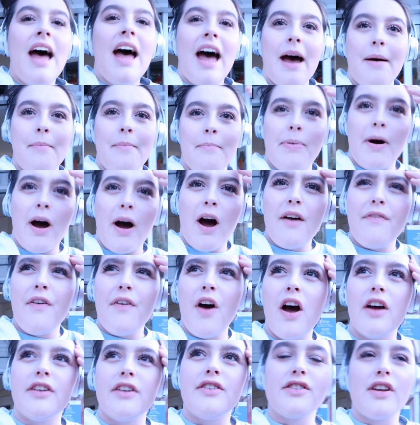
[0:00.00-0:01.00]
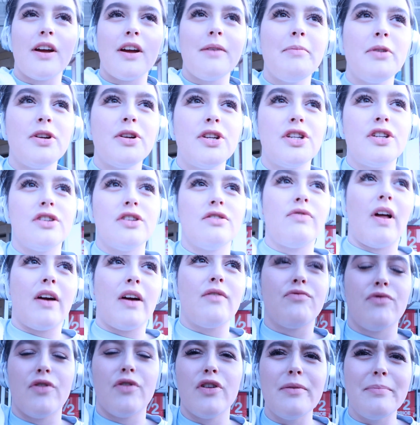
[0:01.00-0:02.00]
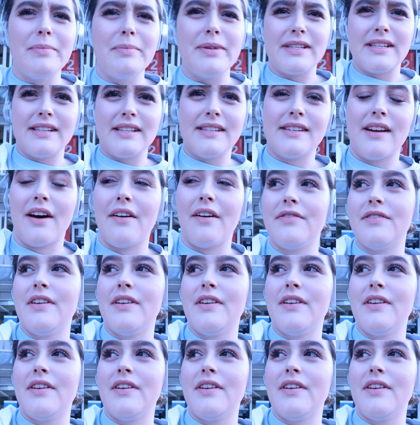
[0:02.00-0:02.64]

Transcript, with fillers: Um, but I've heard so much like rumors and stuff